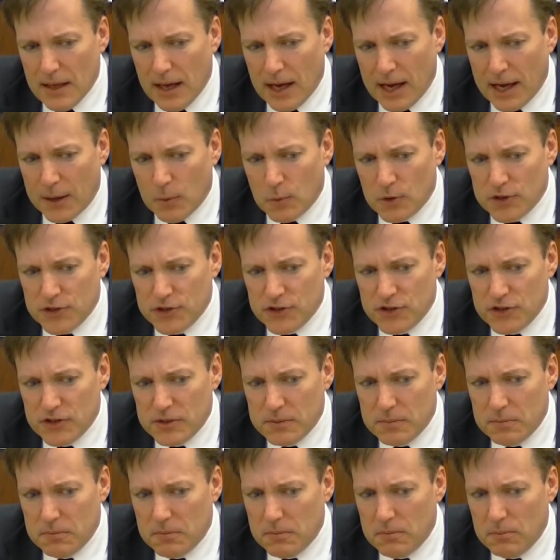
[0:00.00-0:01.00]
I
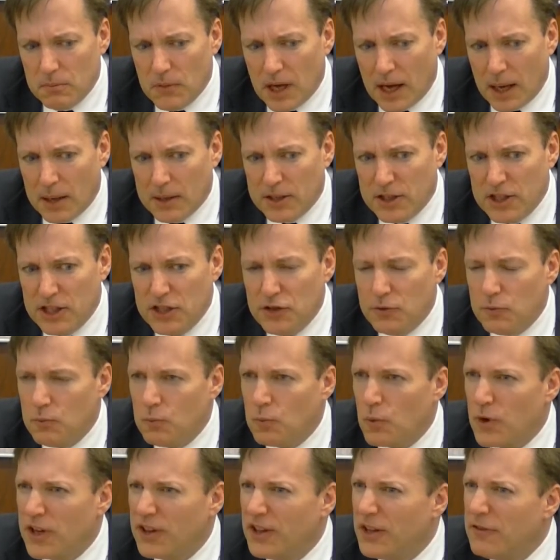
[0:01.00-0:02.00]
was, I didn't
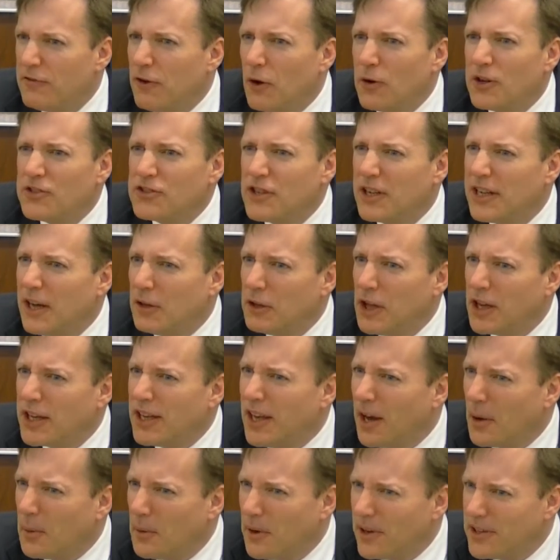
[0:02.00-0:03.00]
really focus on how
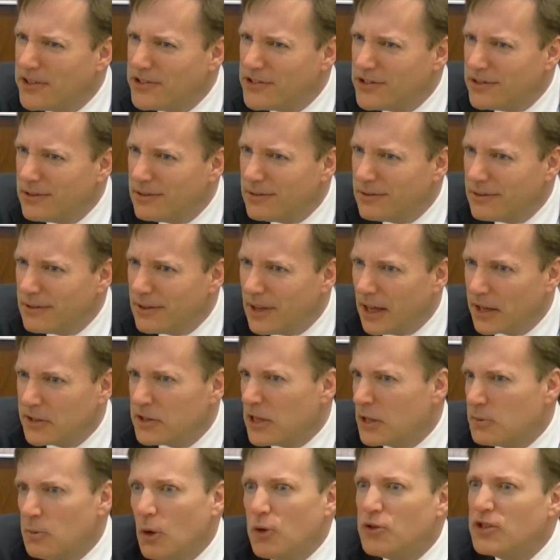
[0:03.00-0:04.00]
lucky I was, as,
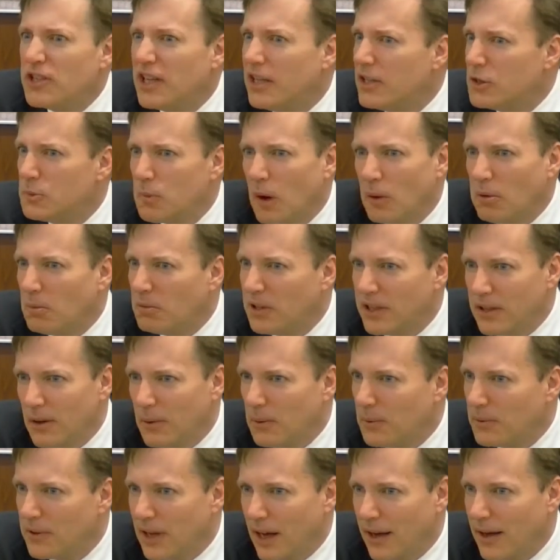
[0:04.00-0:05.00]
as most kids probably
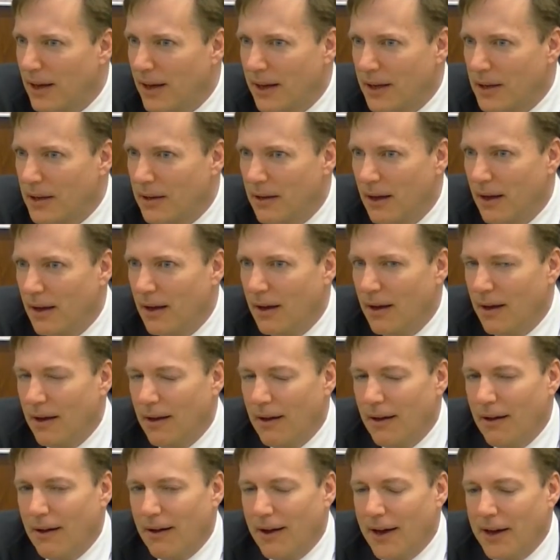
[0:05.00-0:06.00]
don't. I,
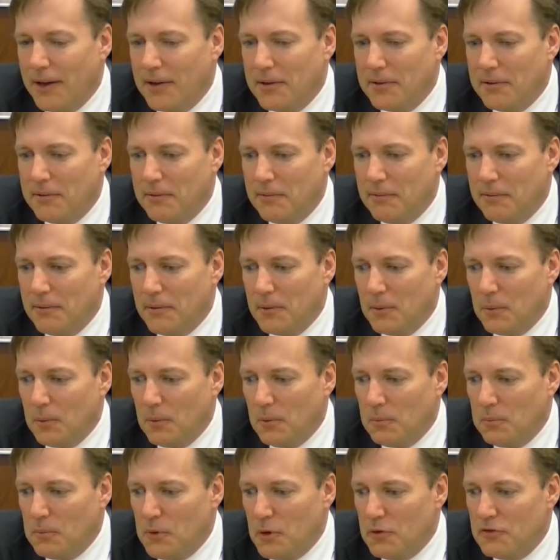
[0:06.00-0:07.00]
I, I,
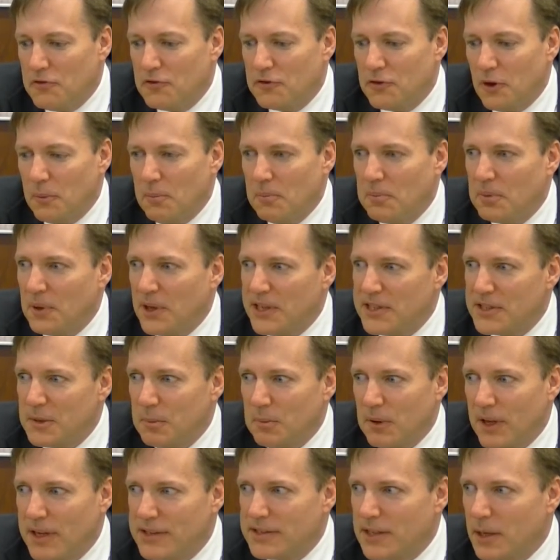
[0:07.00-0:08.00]
moved from place to
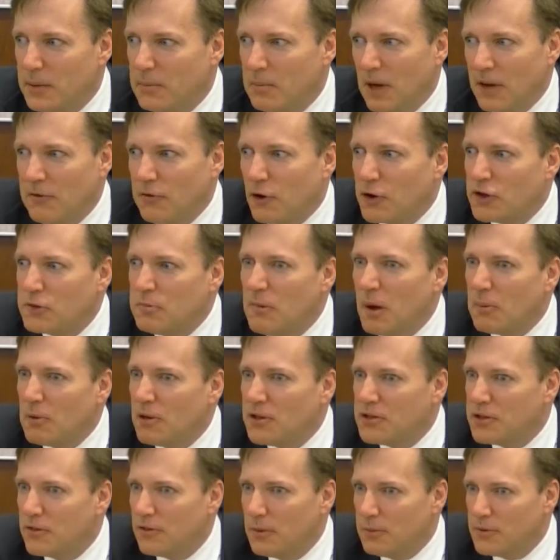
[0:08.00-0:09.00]
place. I, my first
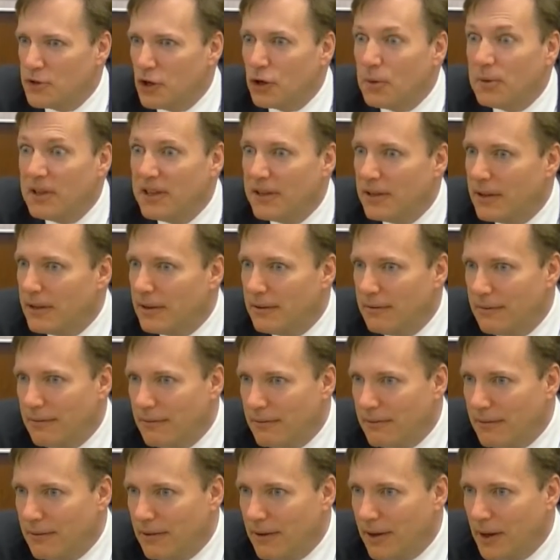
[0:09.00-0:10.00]
memories are from Germany.
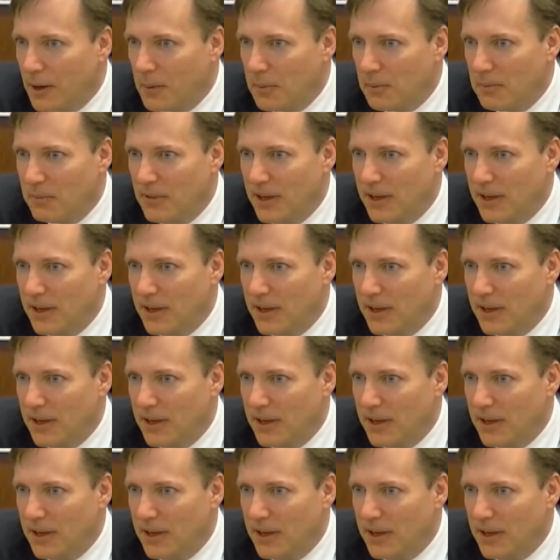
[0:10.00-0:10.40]
Um,